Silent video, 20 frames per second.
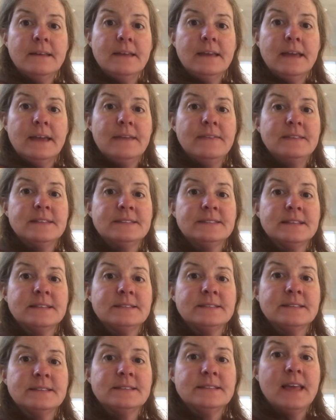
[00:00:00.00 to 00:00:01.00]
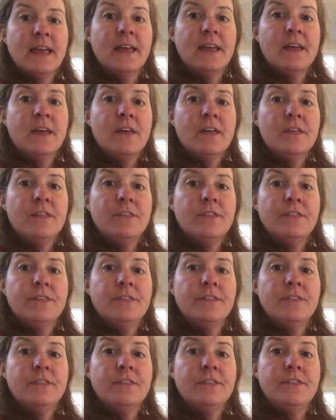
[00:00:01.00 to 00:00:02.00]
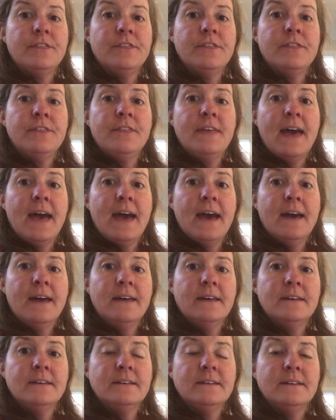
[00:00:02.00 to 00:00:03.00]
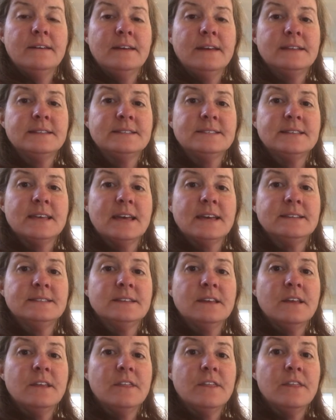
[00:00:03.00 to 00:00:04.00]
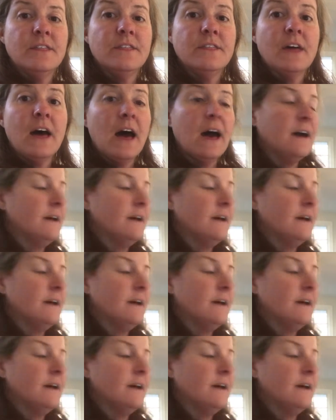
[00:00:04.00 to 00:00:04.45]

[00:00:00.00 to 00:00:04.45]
and this doesn't say the. It says the.